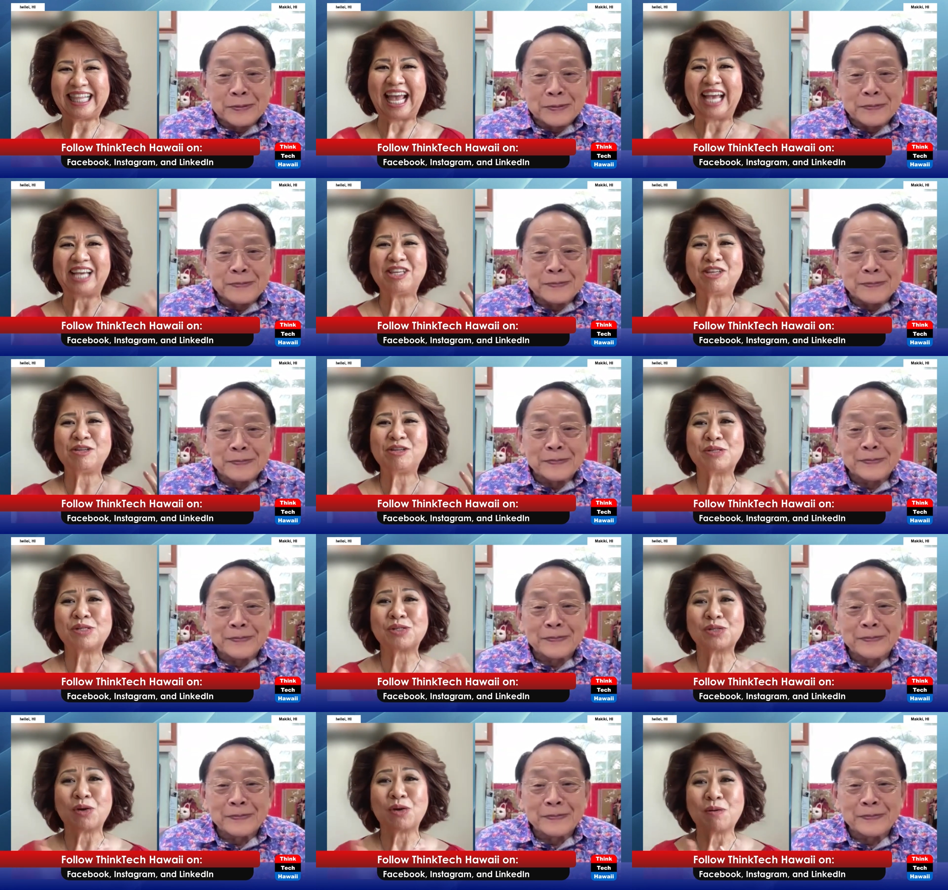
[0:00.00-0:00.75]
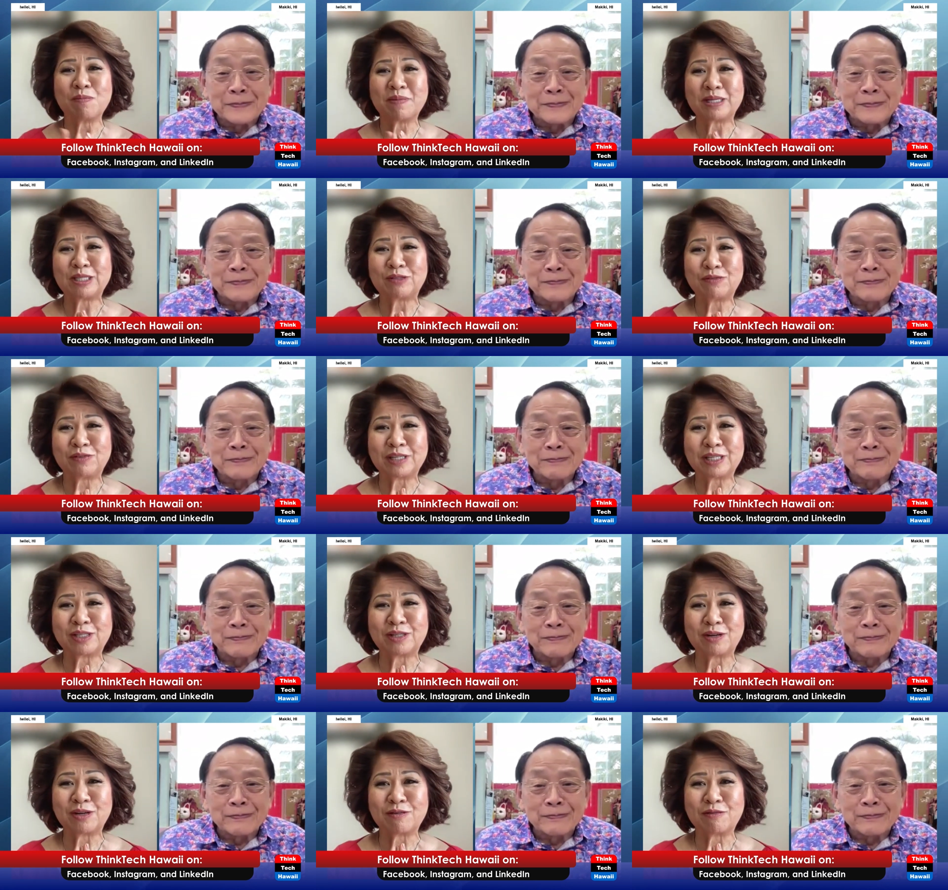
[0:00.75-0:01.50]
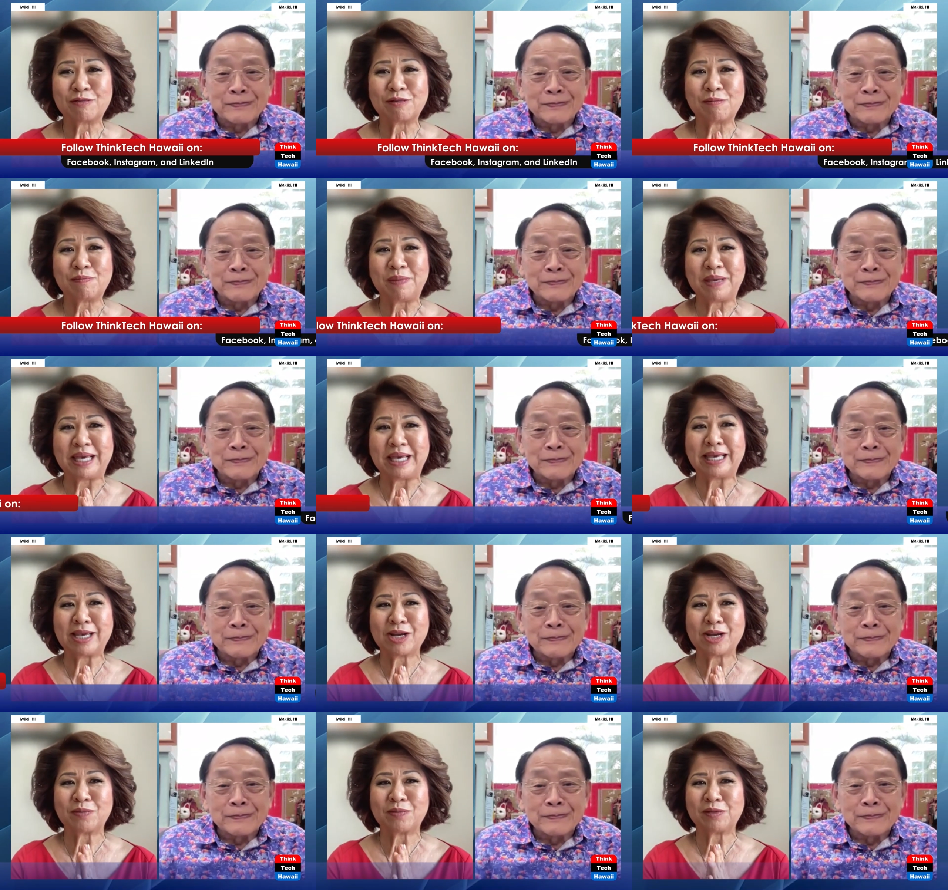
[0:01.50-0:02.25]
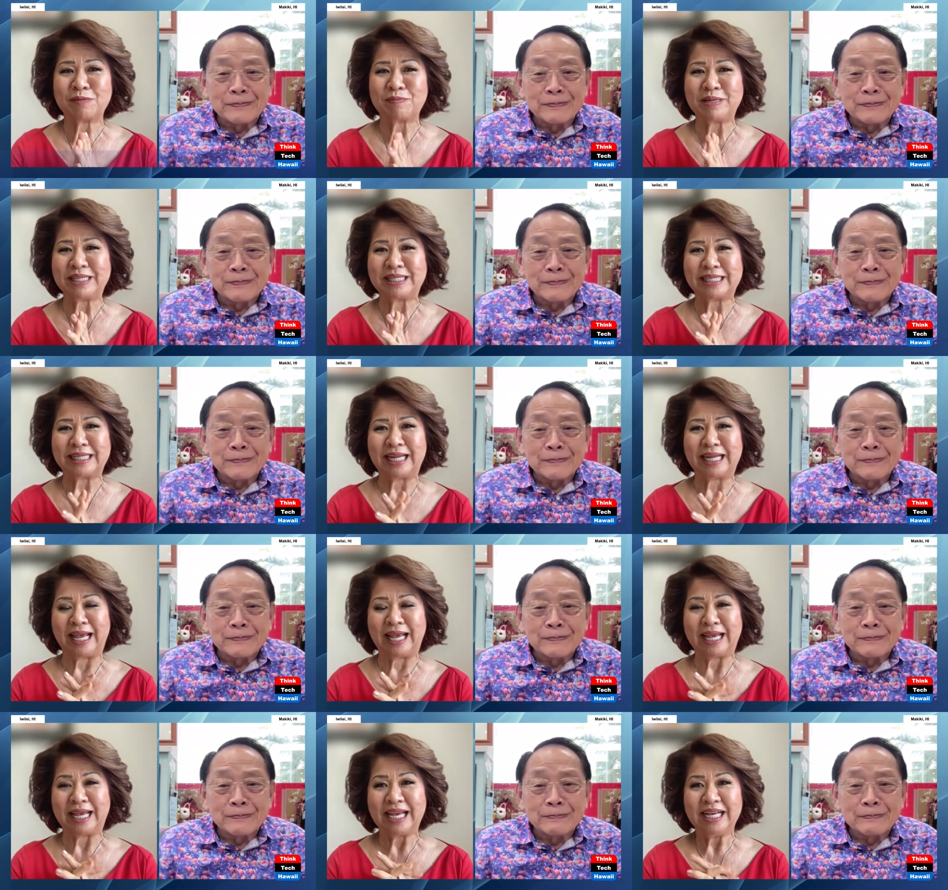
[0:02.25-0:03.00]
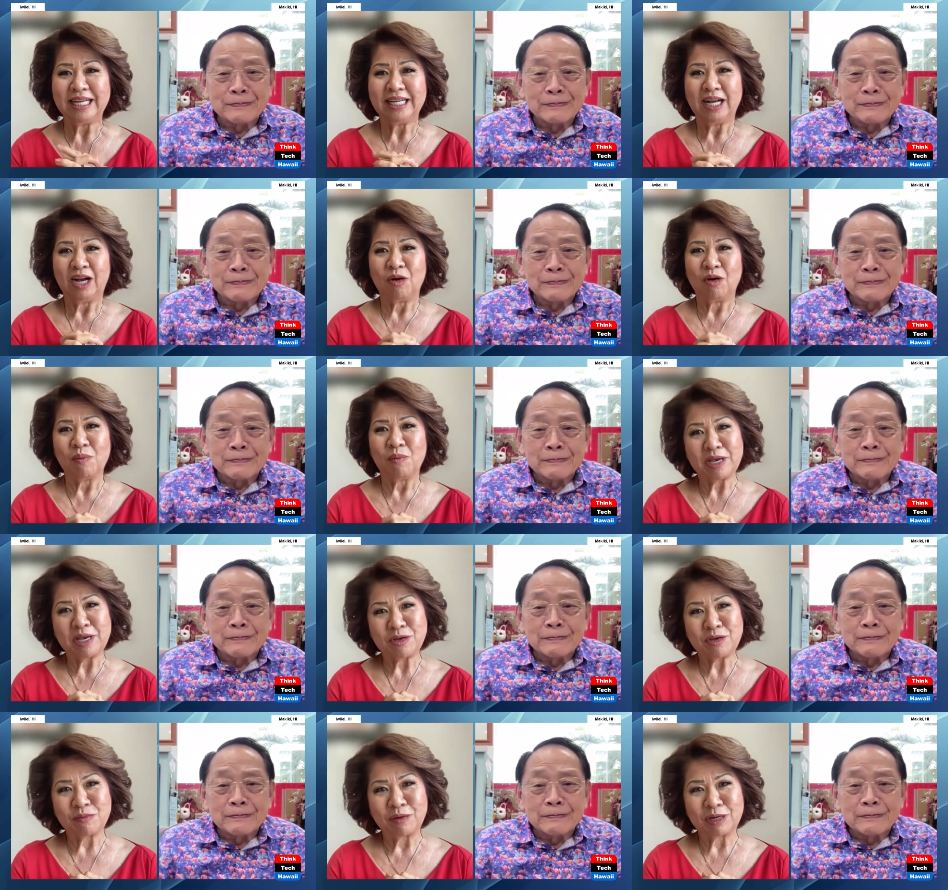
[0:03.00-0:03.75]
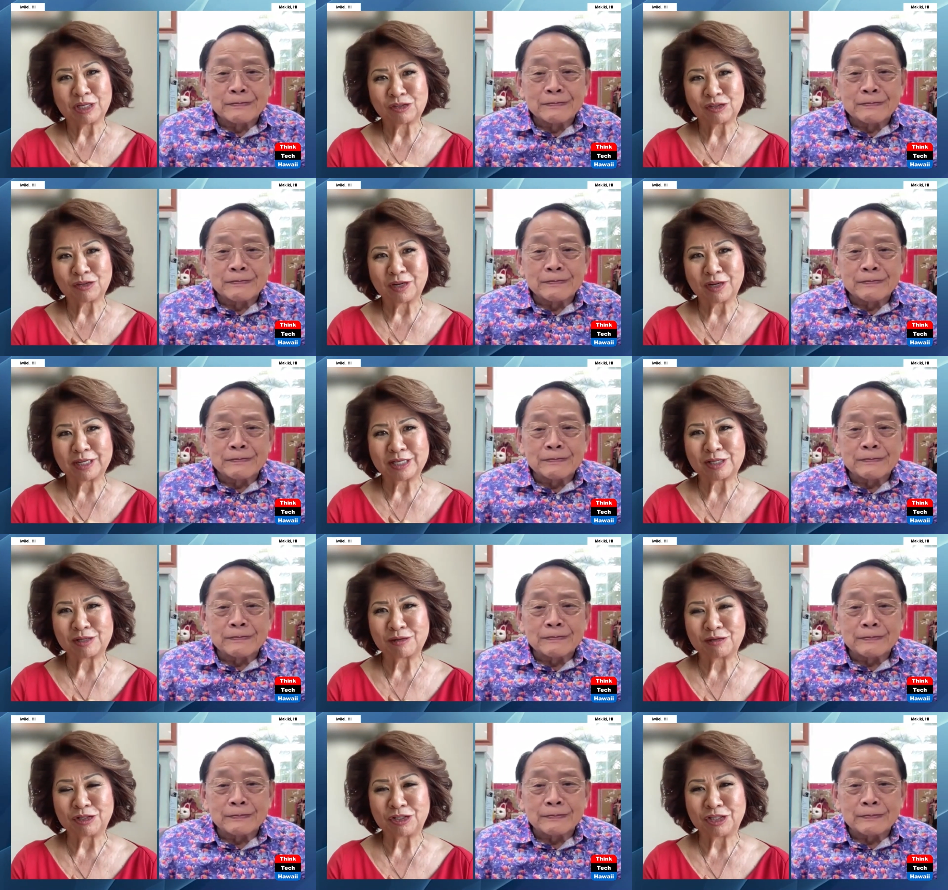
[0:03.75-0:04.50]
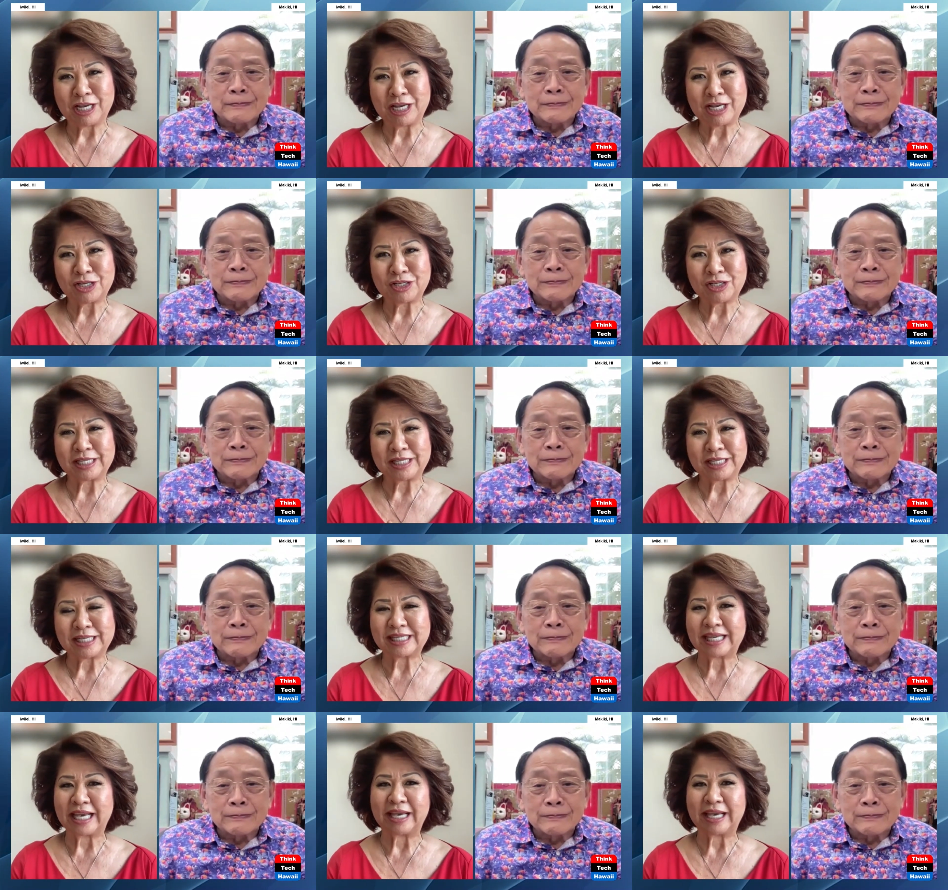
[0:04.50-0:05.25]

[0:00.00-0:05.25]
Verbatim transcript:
Speaker 1: Thank you so much, Victor, for being here with me today. Hawaii Restaurant Association is